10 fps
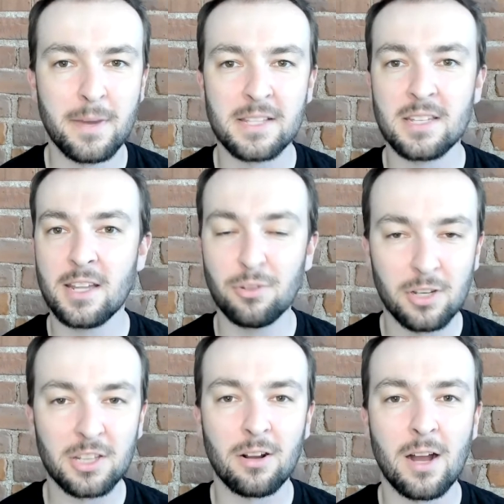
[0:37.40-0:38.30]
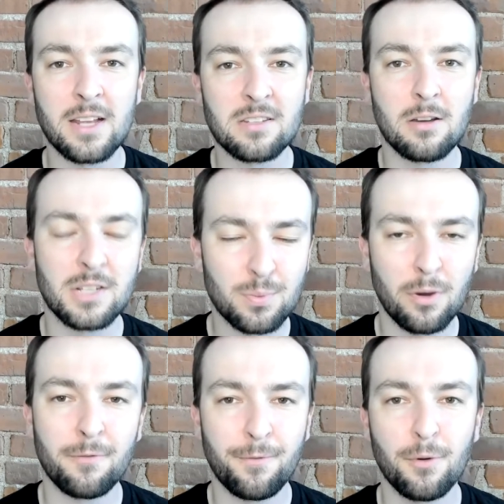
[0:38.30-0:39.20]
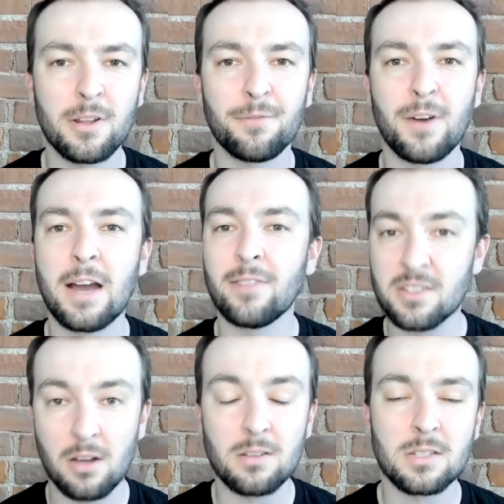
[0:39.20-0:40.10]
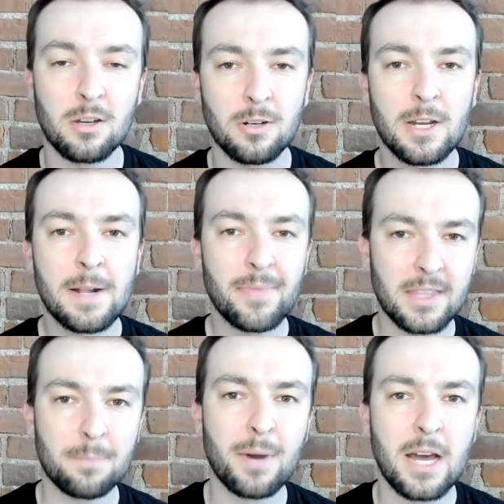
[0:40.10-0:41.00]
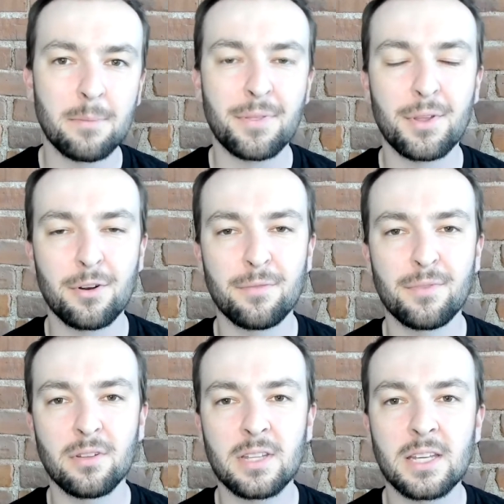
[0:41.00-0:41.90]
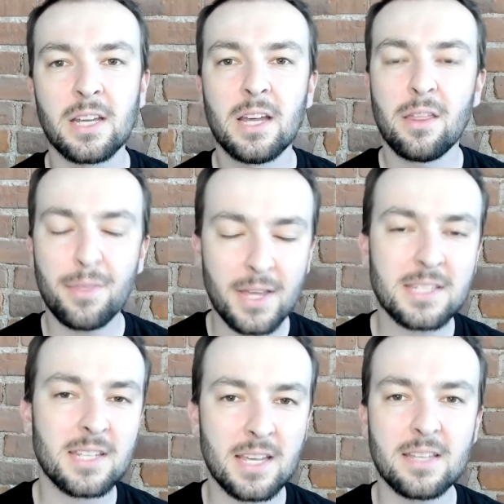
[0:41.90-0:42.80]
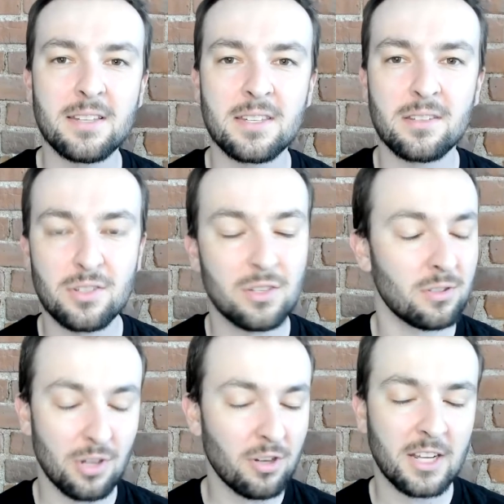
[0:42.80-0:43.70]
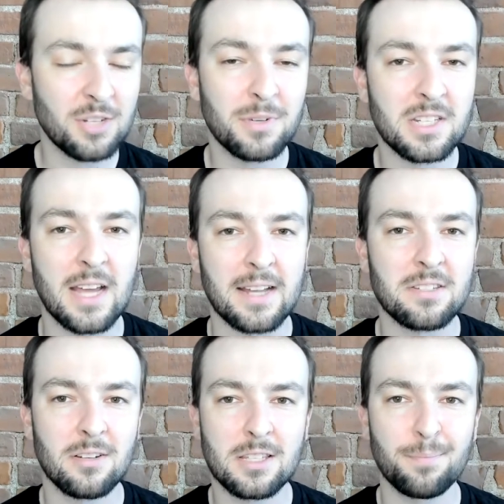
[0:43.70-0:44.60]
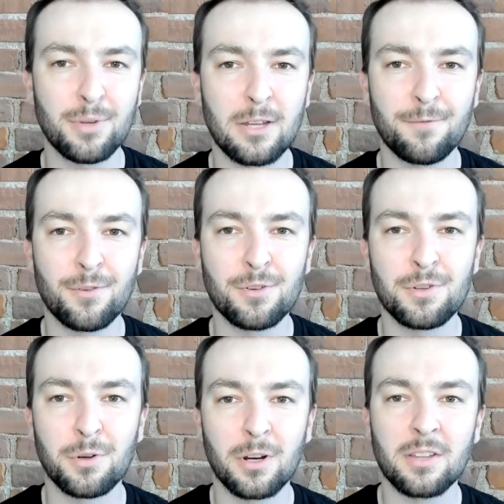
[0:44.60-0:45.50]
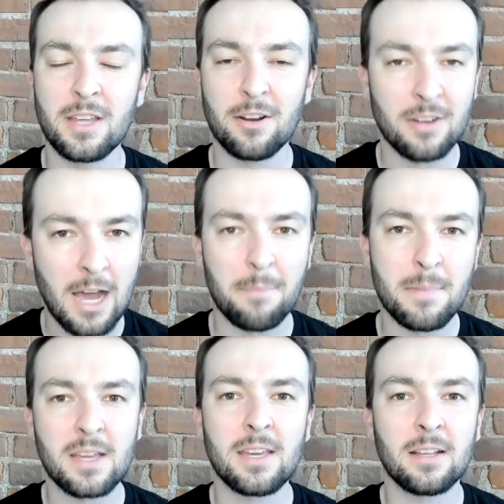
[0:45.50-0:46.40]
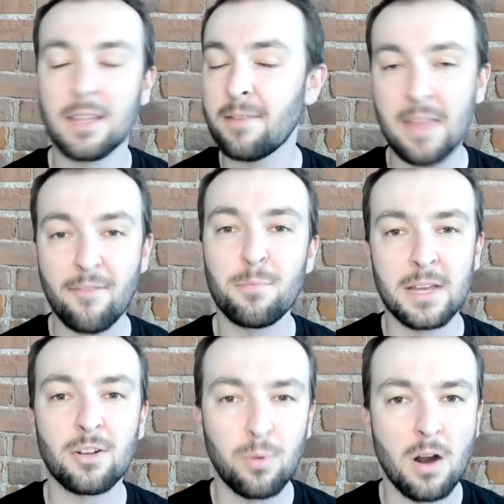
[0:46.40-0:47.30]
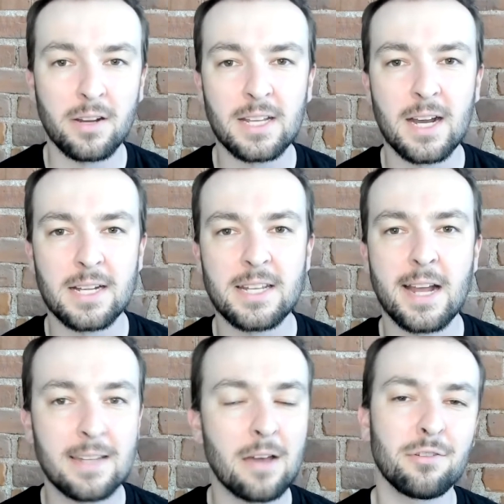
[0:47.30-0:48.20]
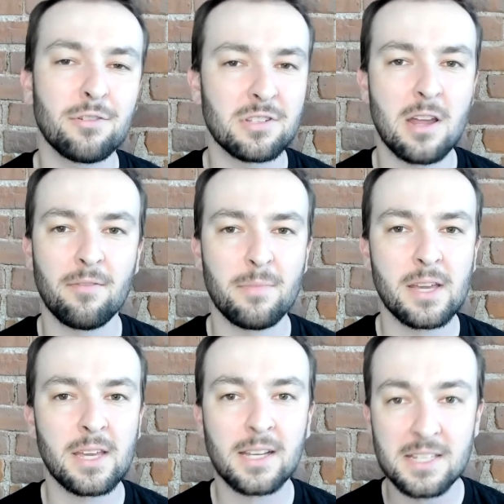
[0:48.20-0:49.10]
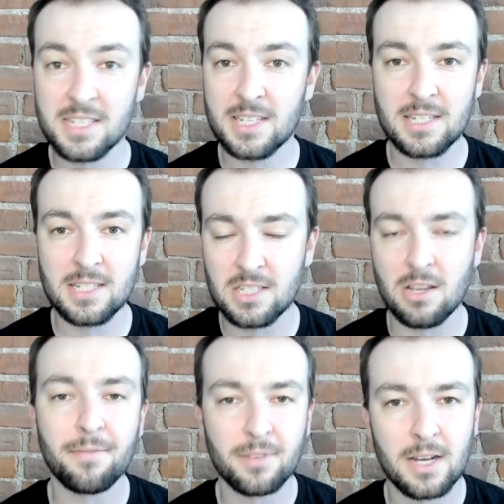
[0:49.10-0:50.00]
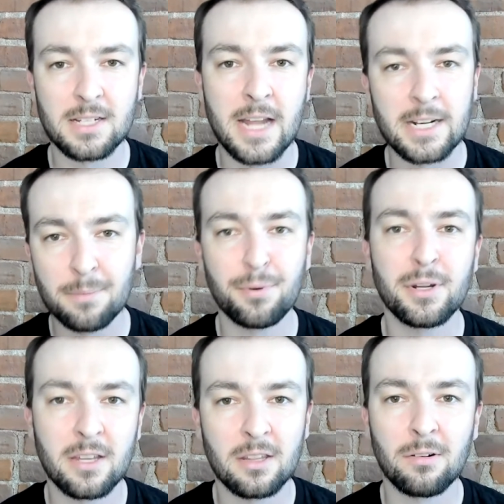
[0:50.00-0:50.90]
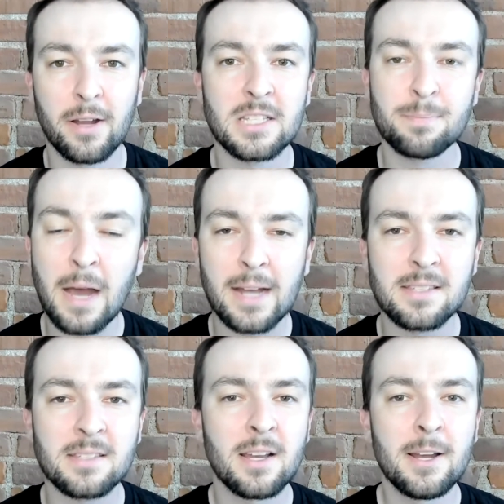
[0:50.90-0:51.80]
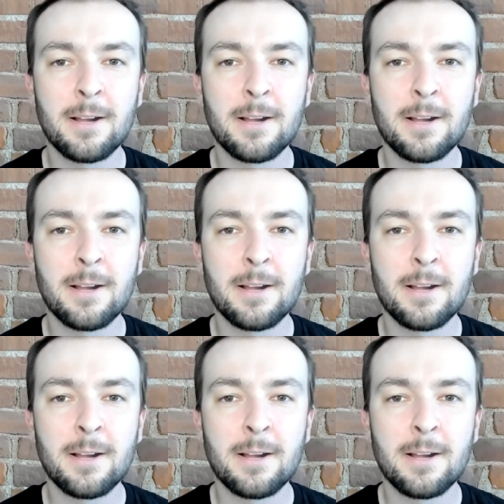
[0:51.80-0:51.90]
Mets. And then you look at their ISO, it's 145. That's also in the bottom third of the league. This is turning into a disaster at the plate for New York. They are not making, they've never made quality contact. Now they're just not even making consistent soft contact and putting it in the right spots.